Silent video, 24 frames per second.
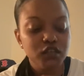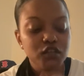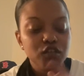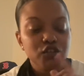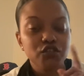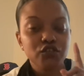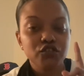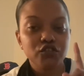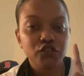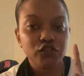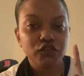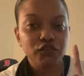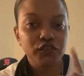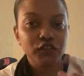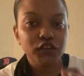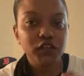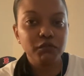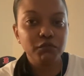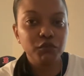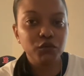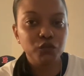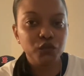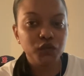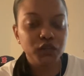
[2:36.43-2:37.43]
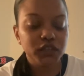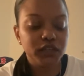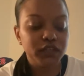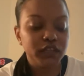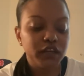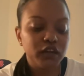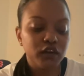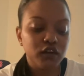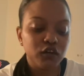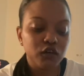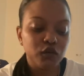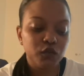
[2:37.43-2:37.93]
So for number one, they
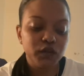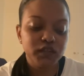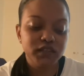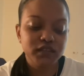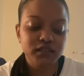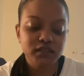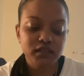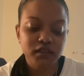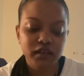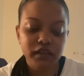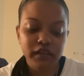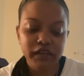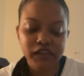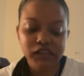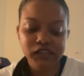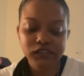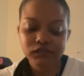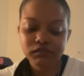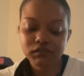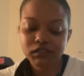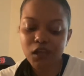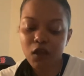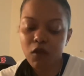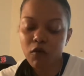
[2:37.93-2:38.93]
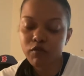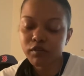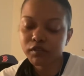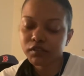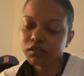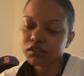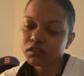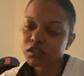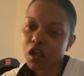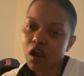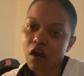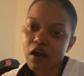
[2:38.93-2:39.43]
always say
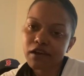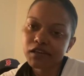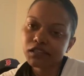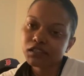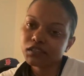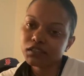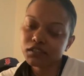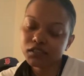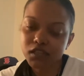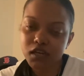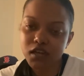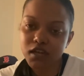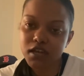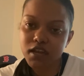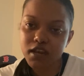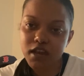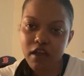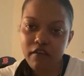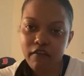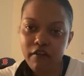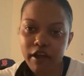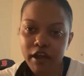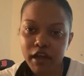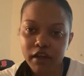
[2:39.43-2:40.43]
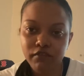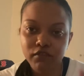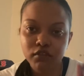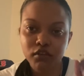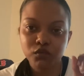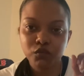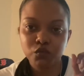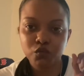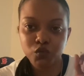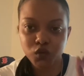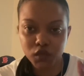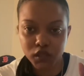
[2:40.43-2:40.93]
a stud can never have
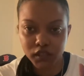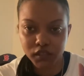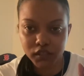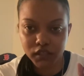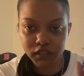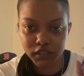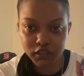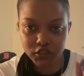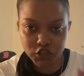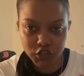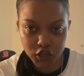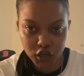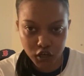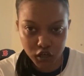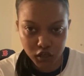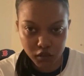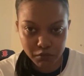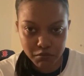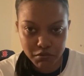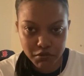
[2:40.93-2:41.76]
one, a job,